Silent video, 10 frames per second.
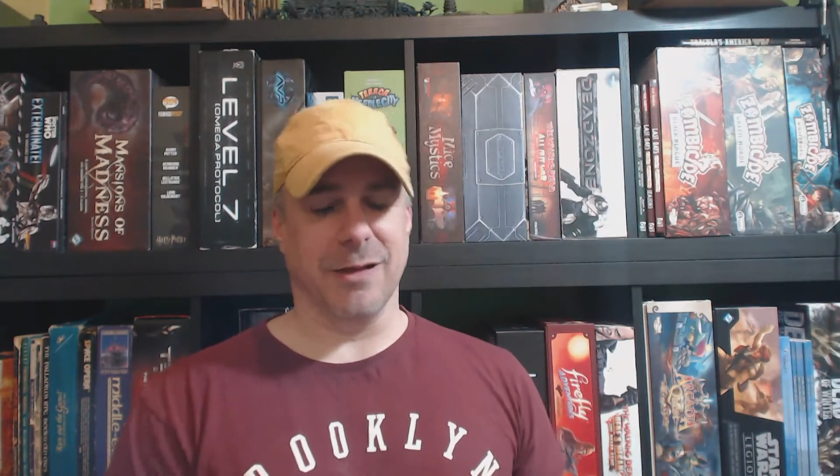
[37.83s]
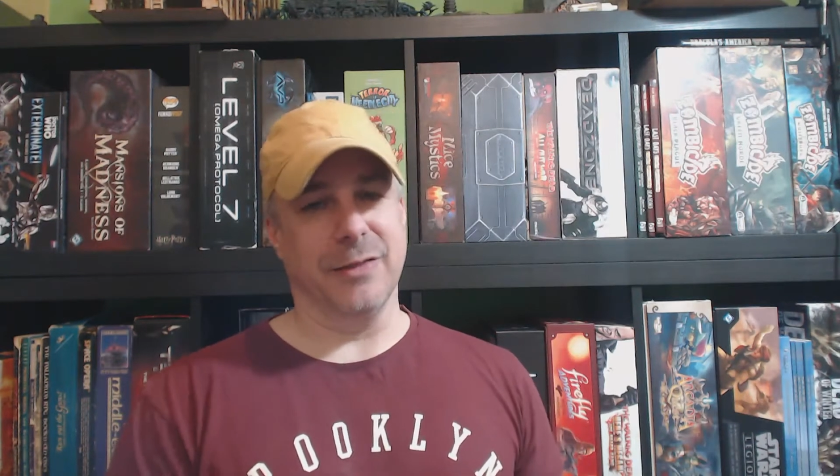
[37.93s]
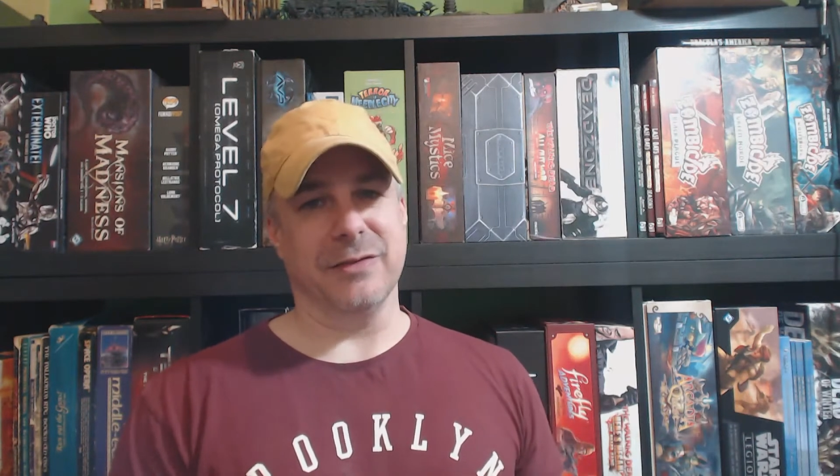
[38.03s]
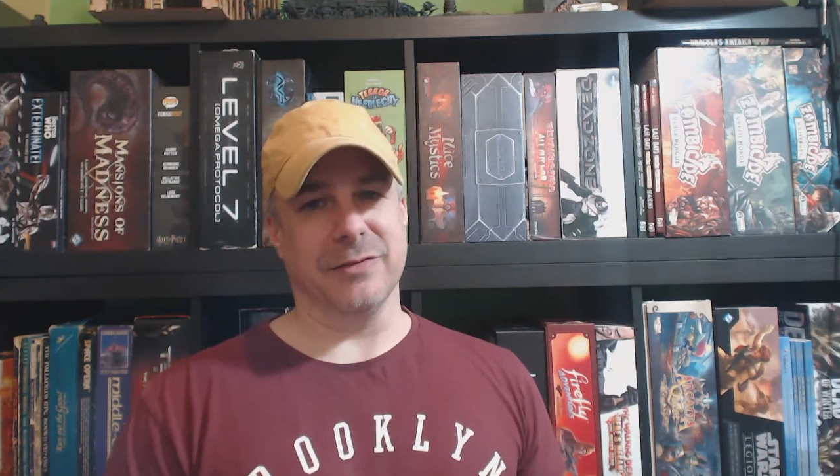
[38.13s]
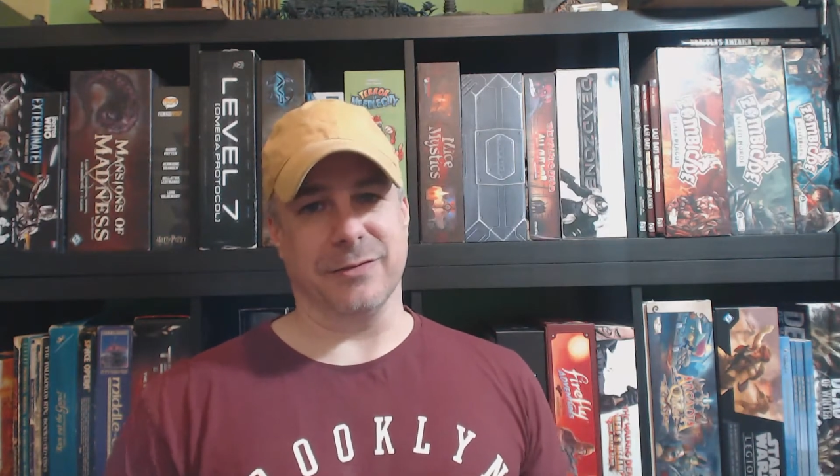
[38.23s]
oh,
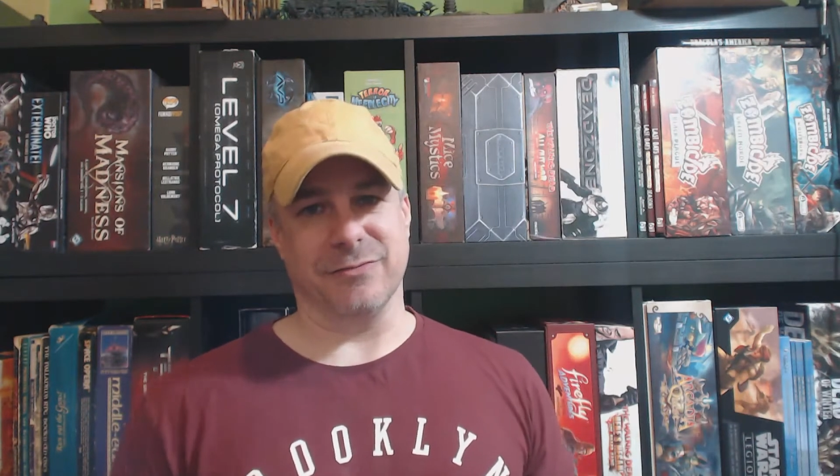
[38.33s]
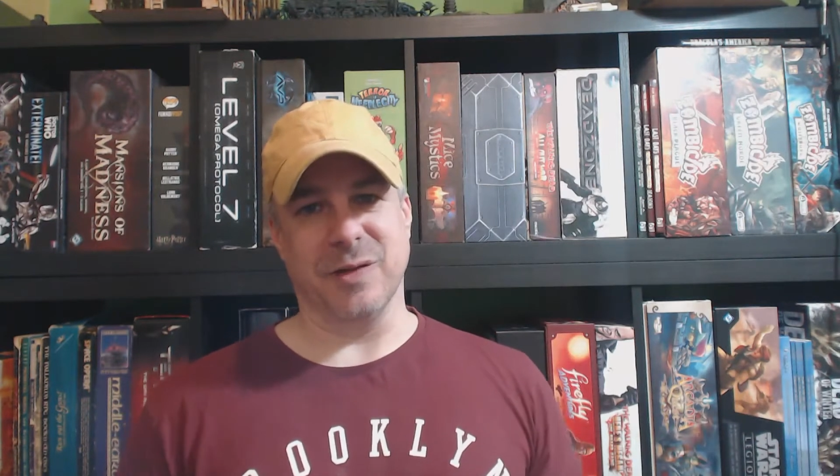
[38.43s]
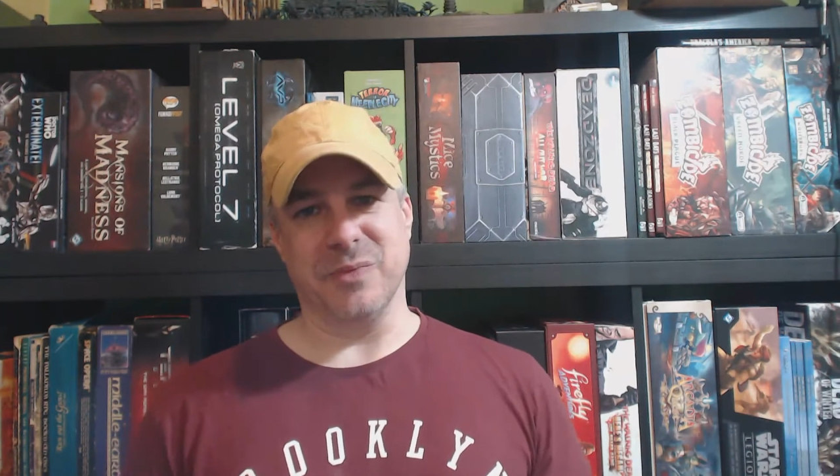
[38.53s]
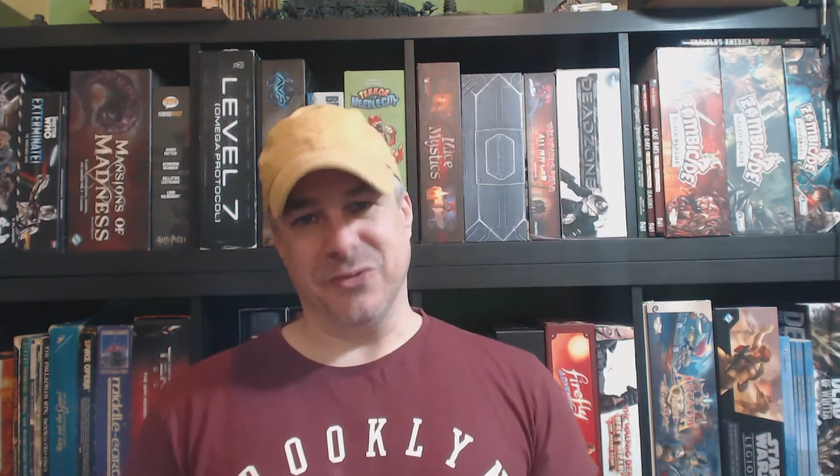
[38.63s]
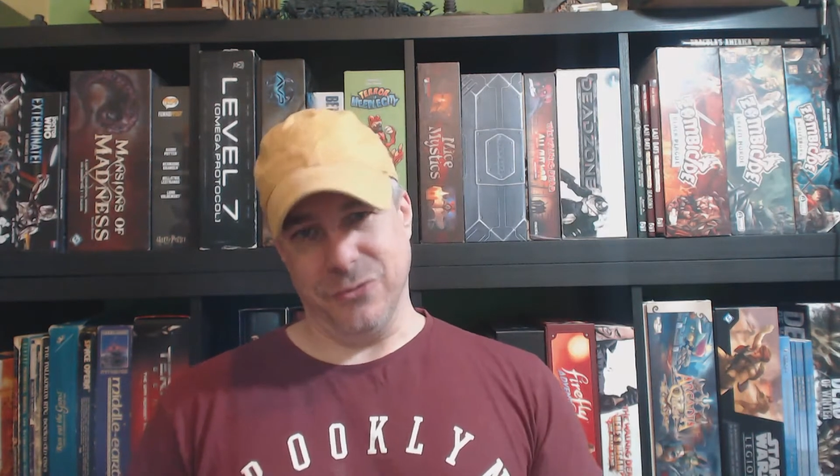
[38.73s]
this looks
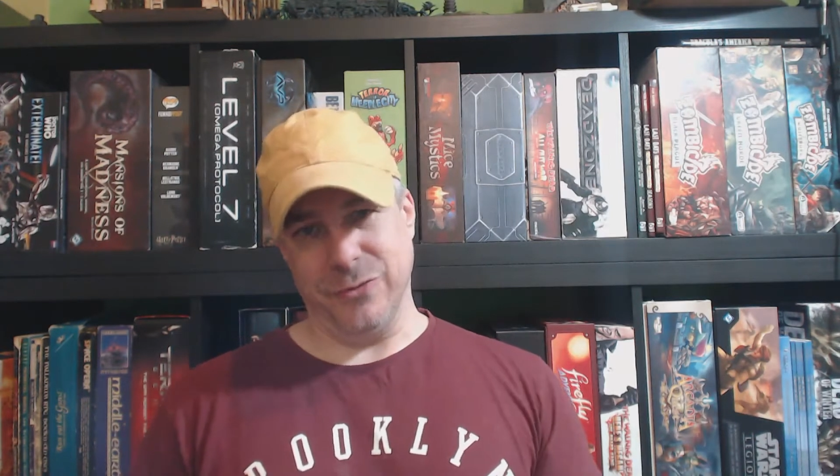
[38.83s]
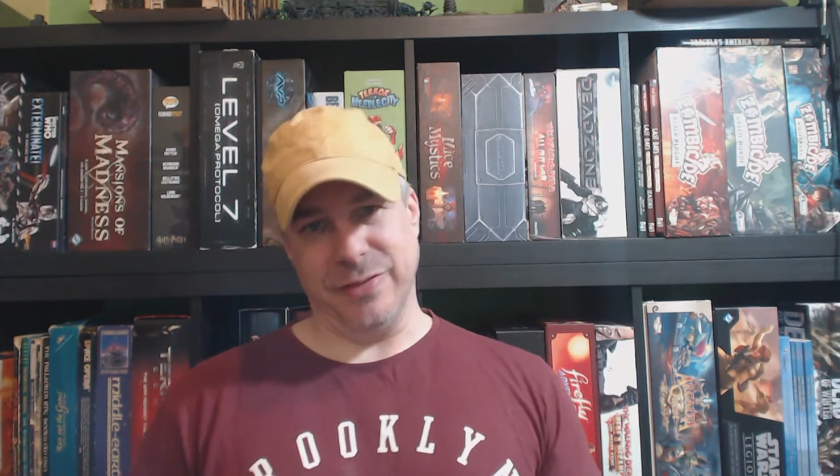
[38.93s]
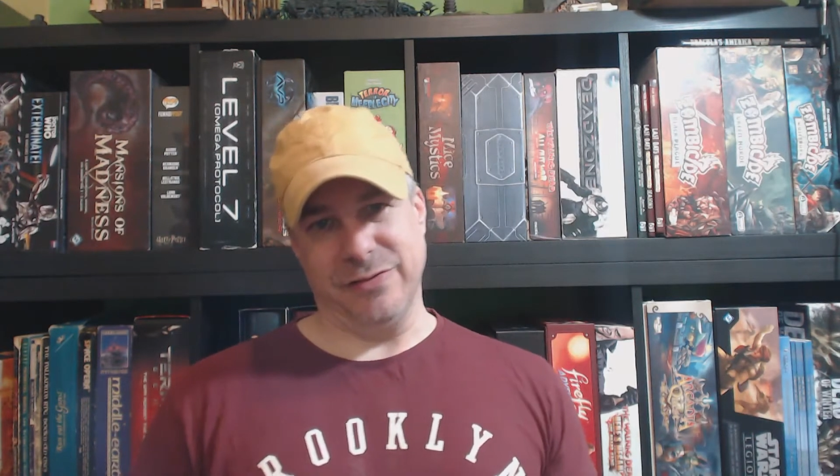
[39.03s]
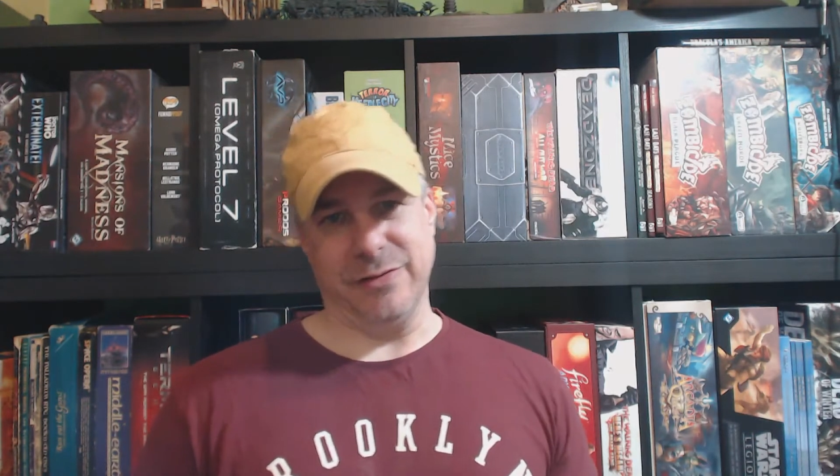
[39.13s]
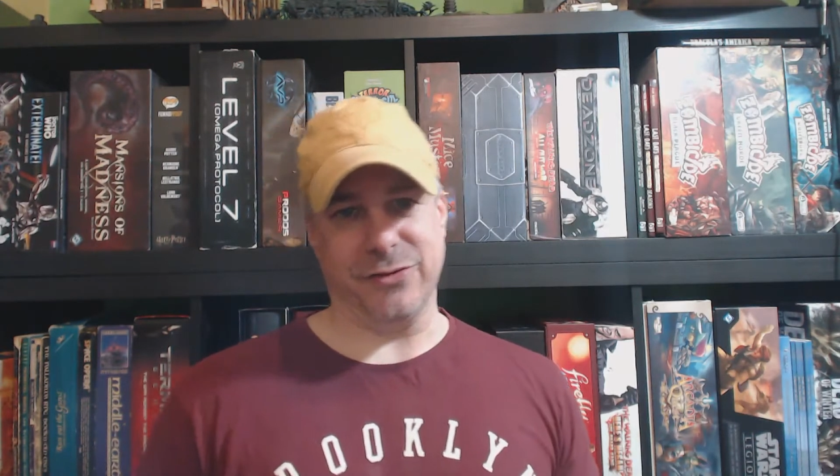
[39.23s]
rubbish or
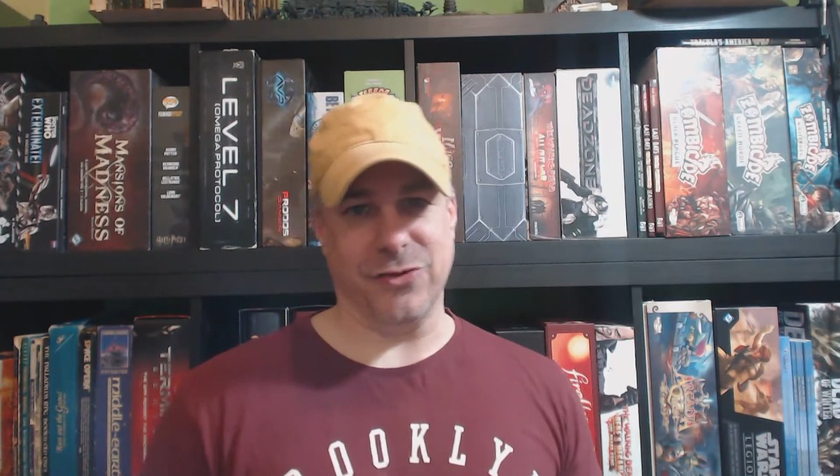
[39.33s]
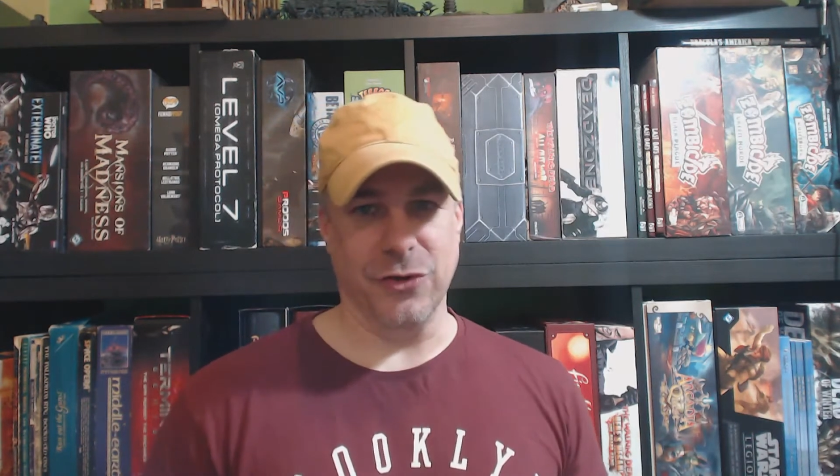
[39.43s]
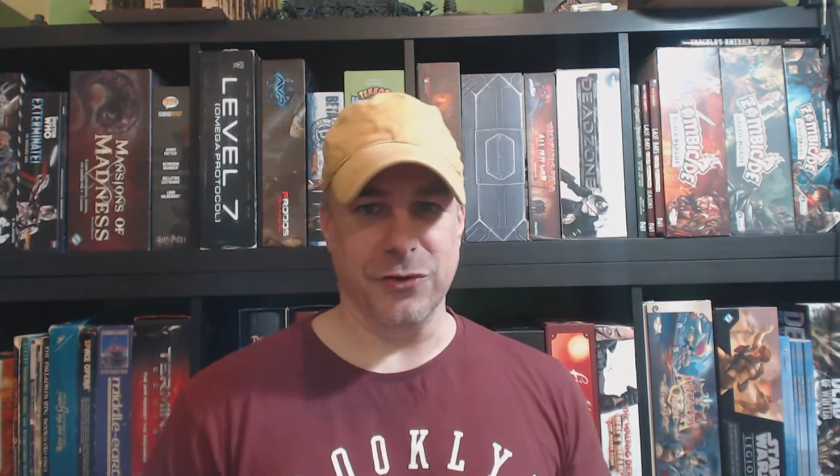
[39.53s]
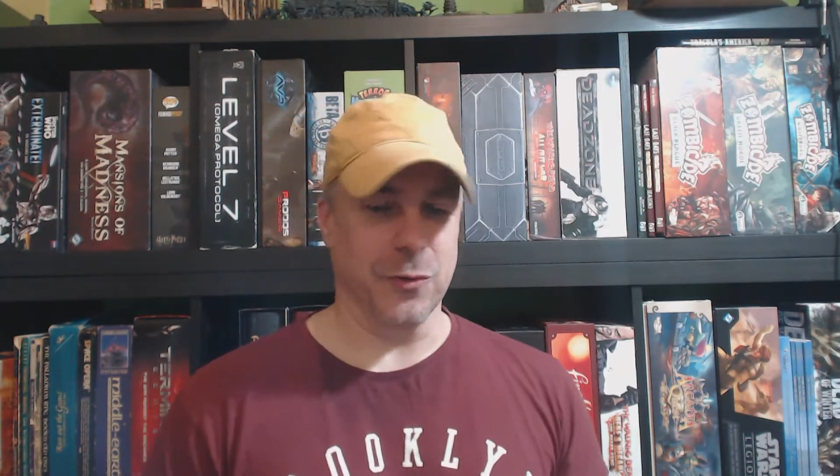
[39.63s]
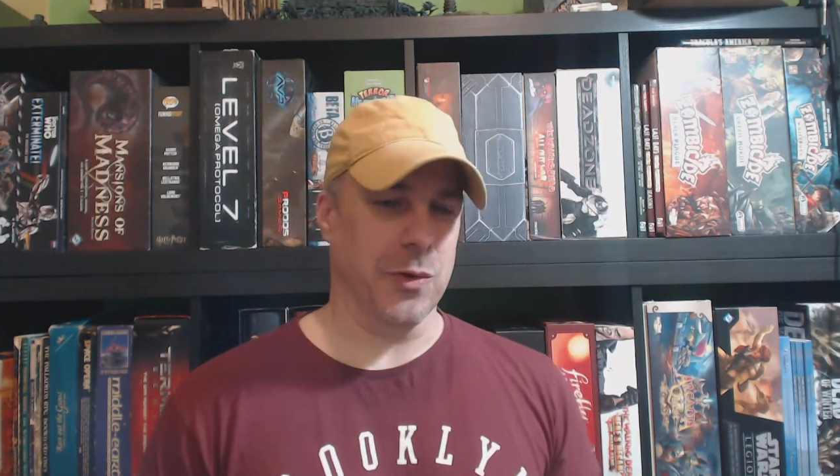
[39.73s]
this looks
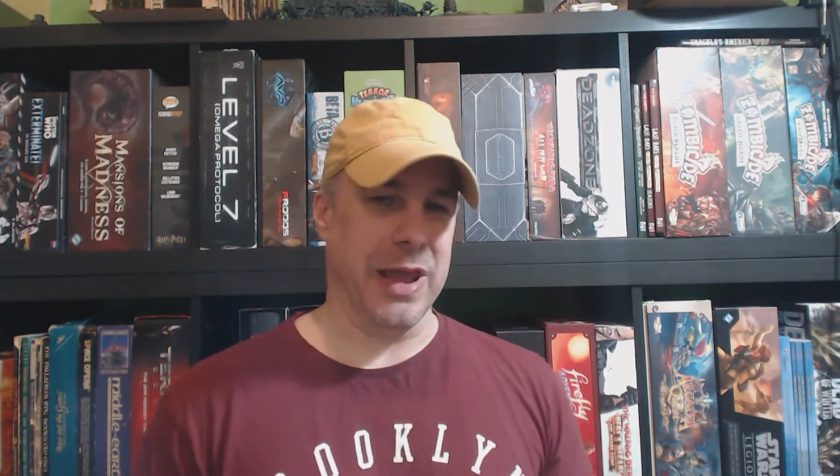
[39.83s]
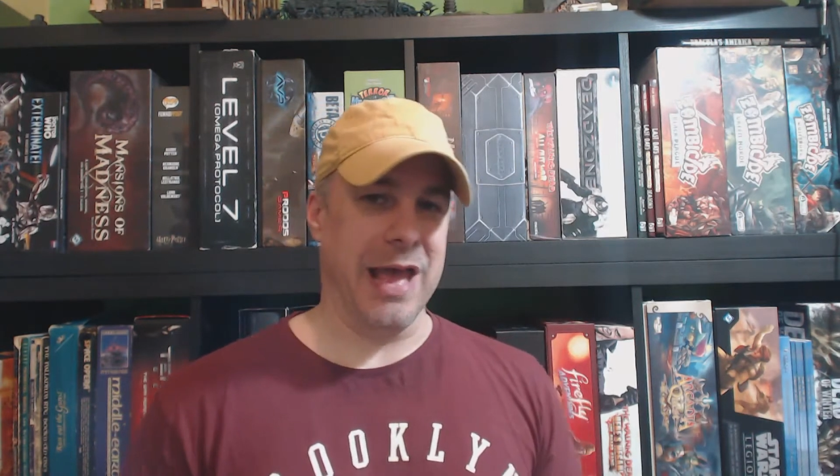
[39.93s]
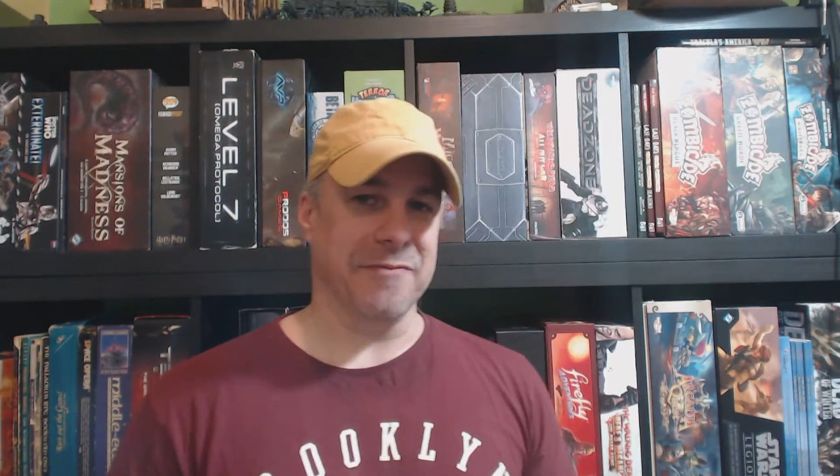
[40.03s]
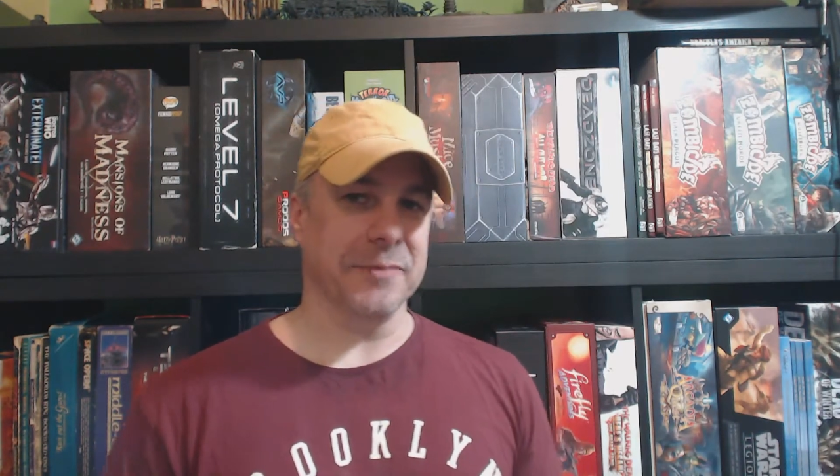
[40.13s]
good or whatever.